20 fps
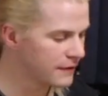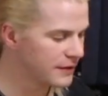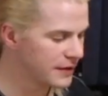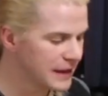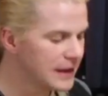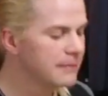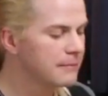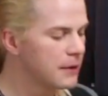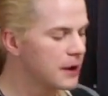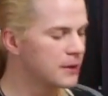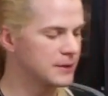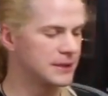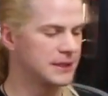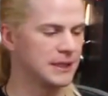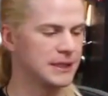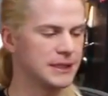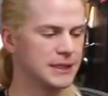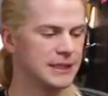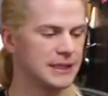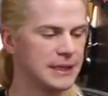of the
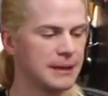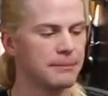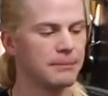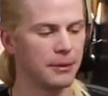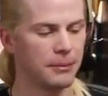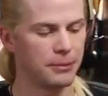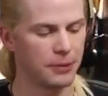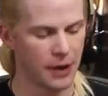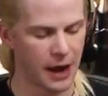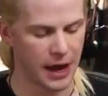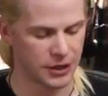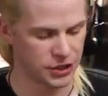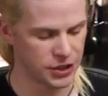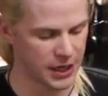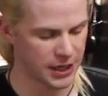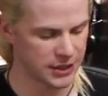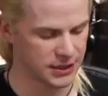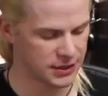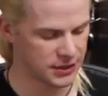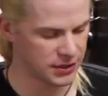most simple
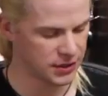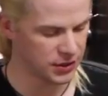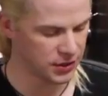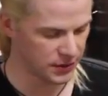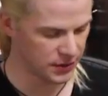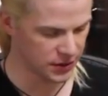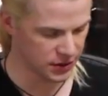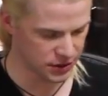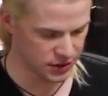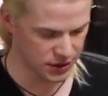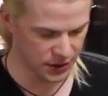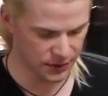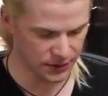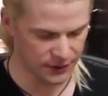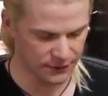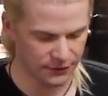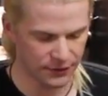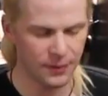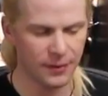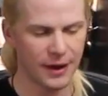projects you can do.
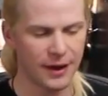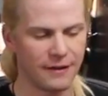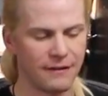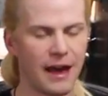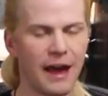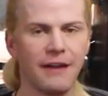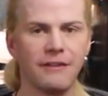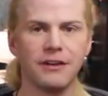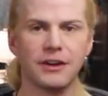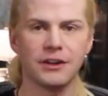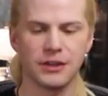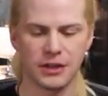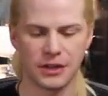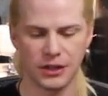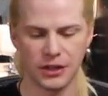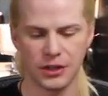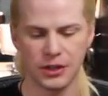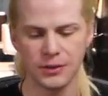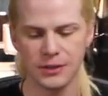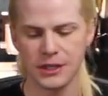If you have ever
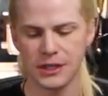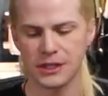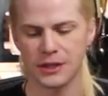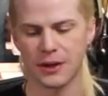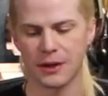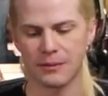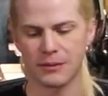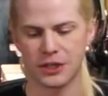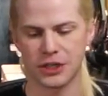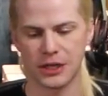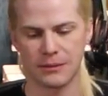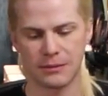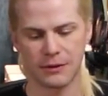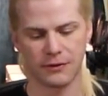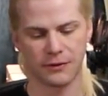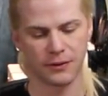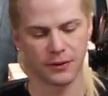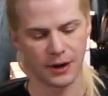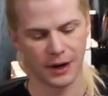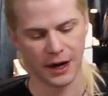used a sewing machine
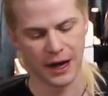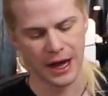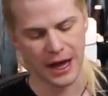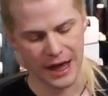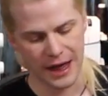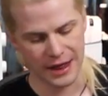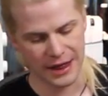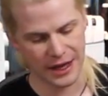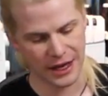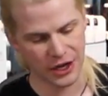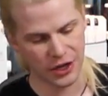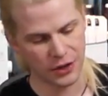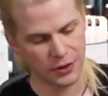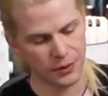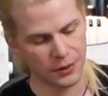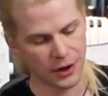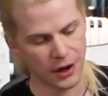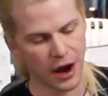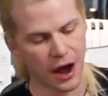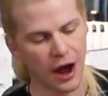before, then
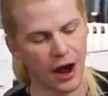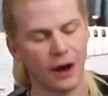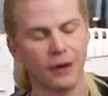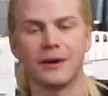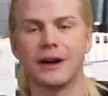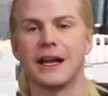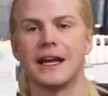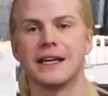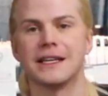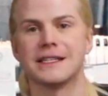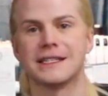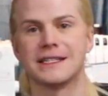you are already